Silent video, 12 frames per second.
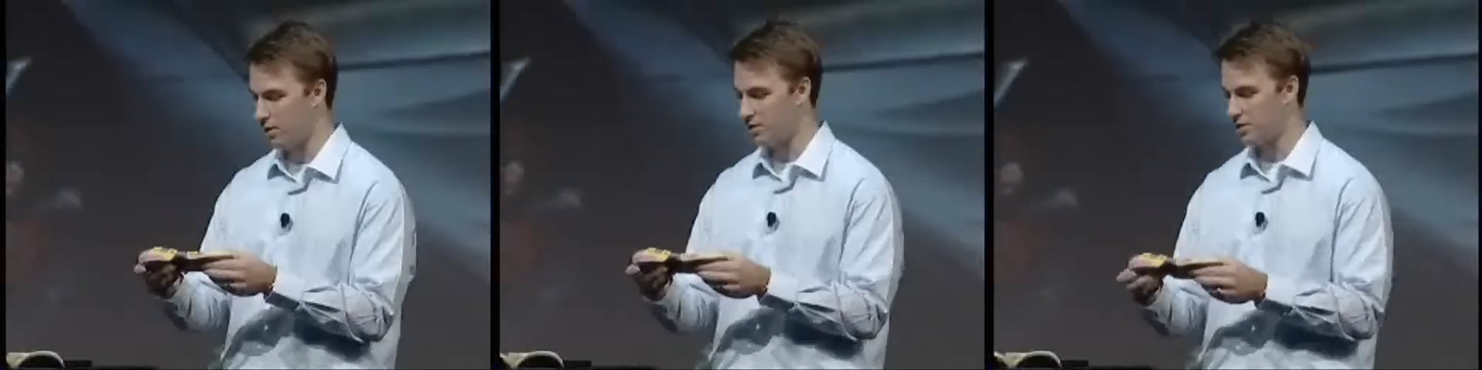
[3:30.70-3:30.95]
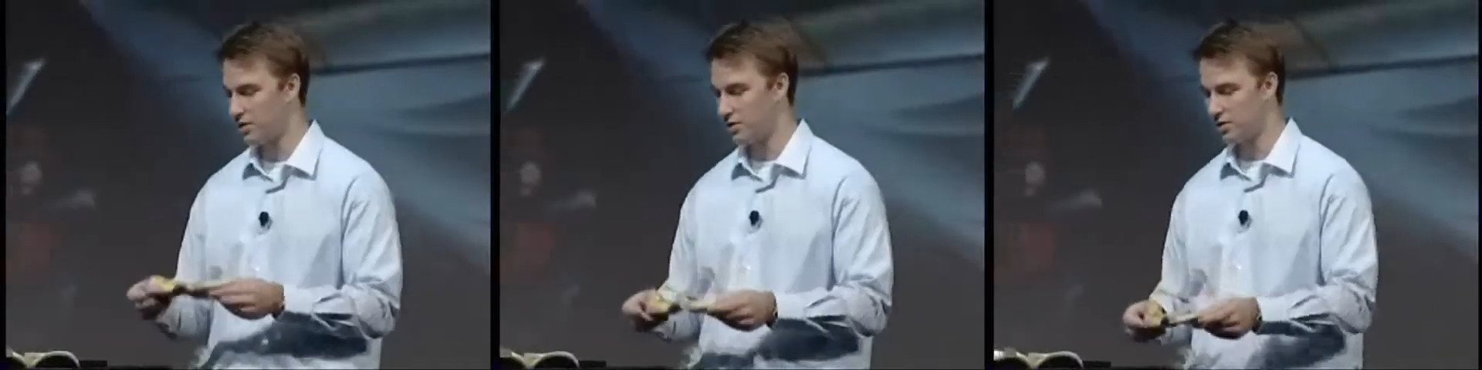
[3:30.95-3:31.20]

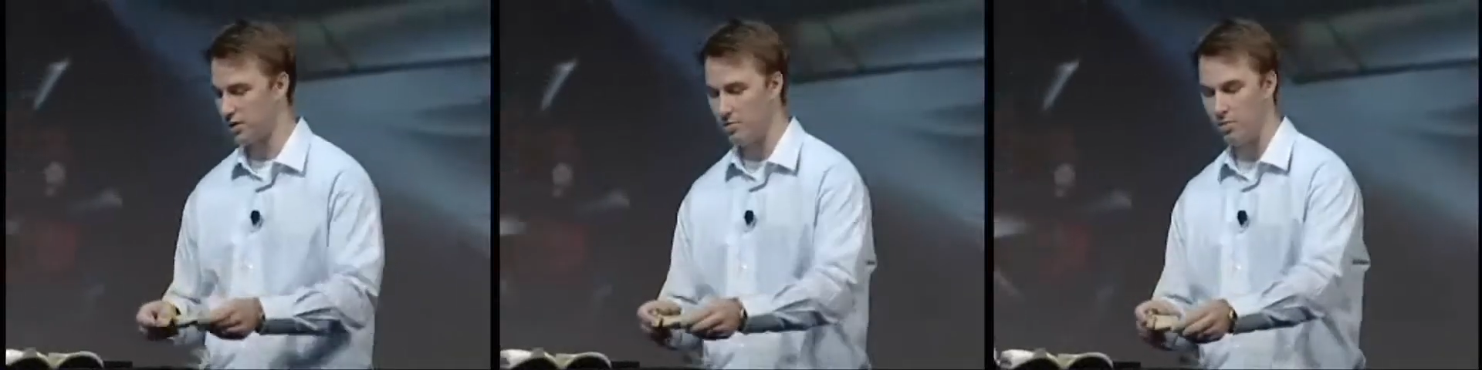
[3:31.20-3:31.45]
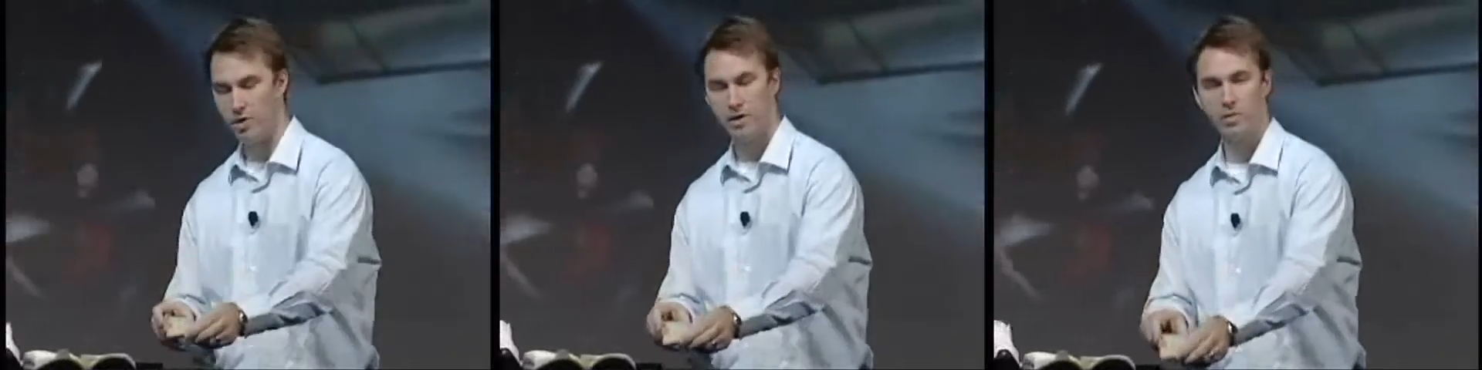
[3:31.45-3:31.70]
this will
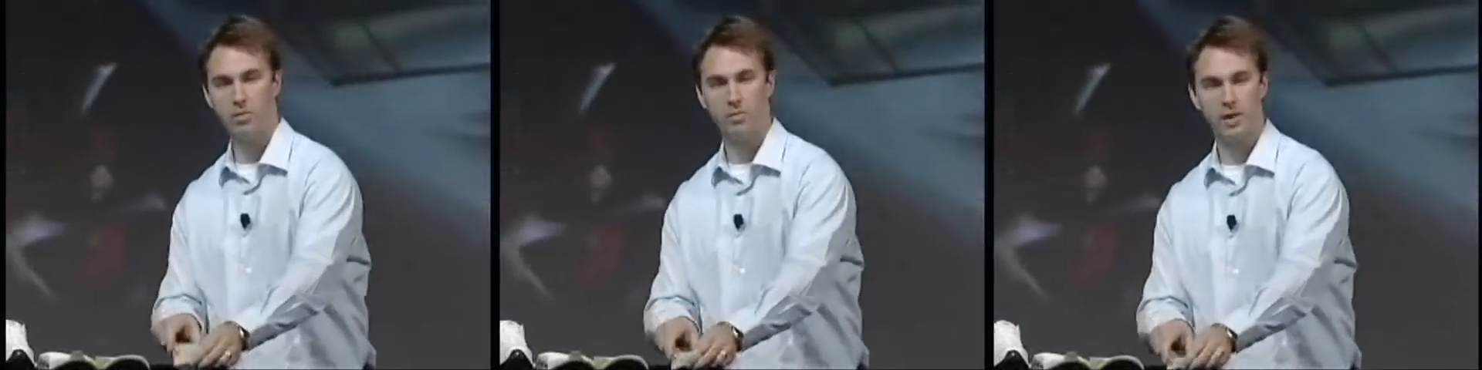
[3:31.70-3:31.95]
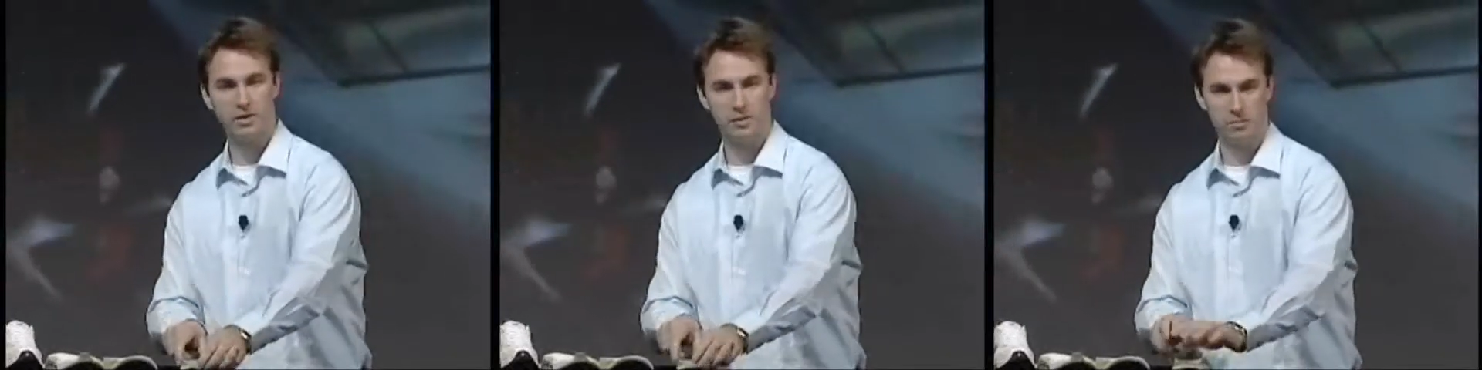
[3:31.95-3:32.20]
get printed. We'll
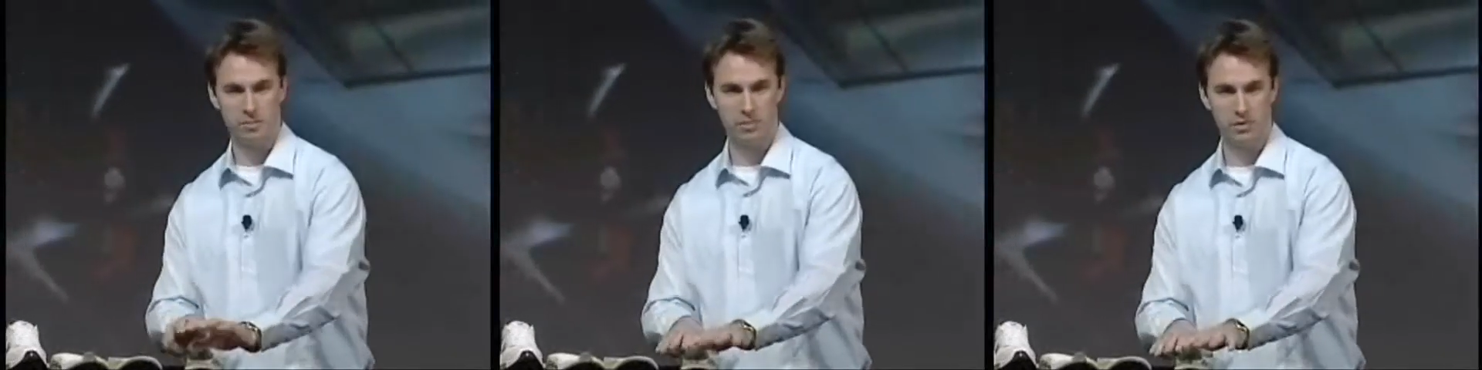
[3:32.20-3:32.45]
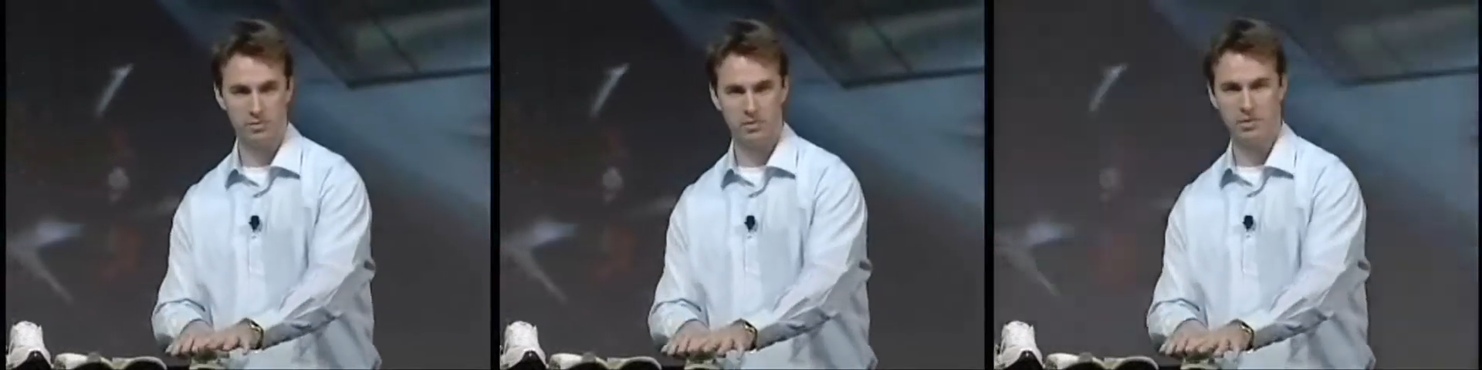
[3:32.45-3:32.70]
make
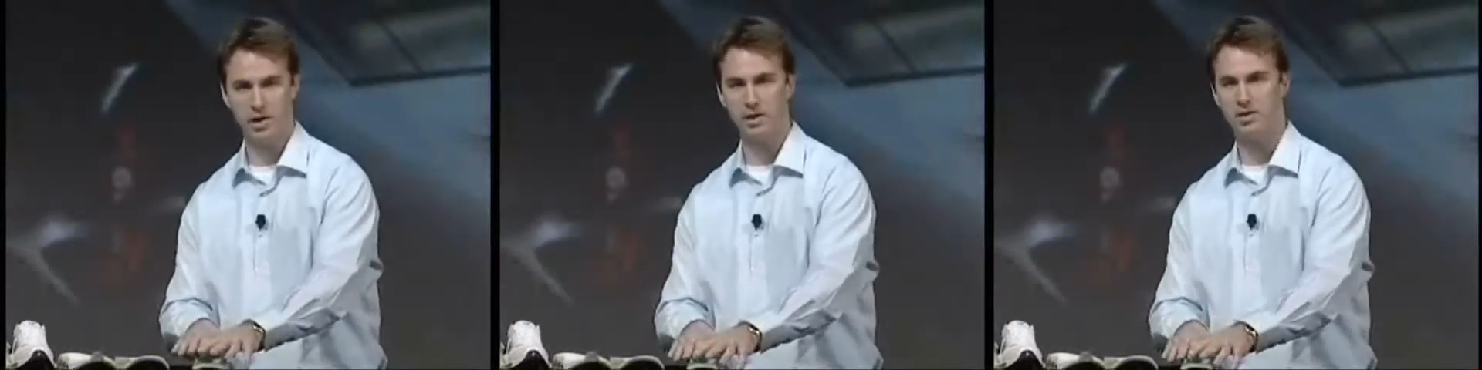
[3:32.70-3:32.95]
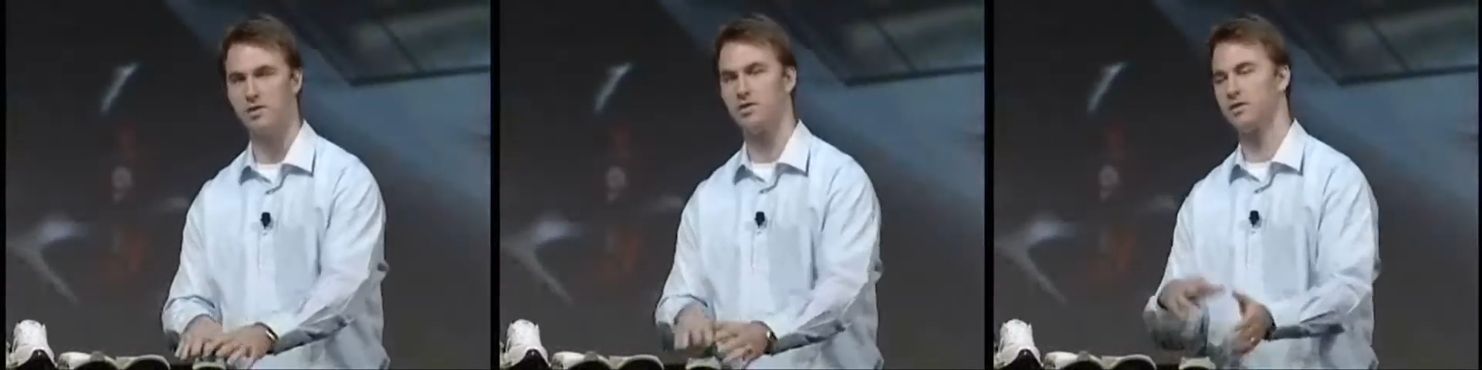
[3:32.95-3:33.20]
some
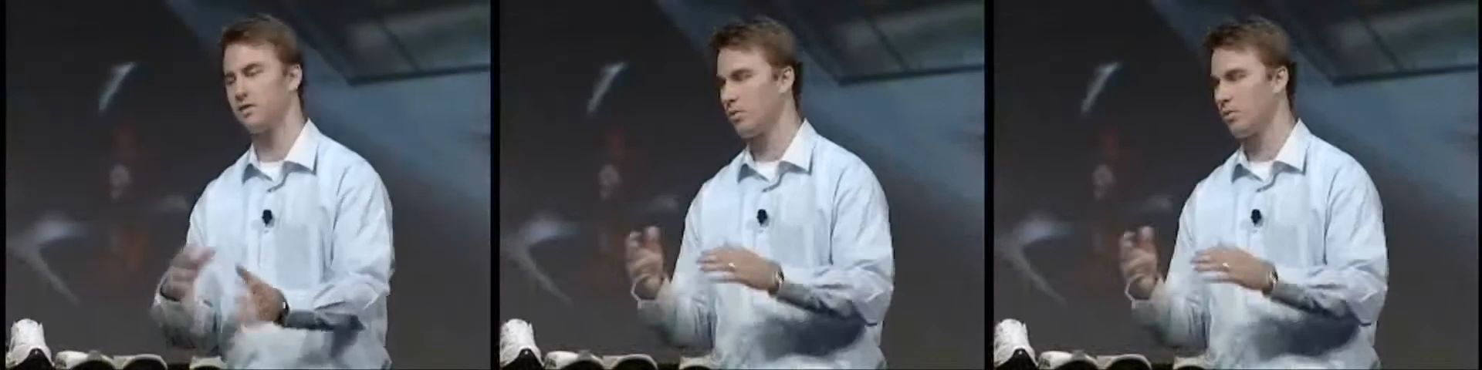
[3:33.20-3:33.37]
changes.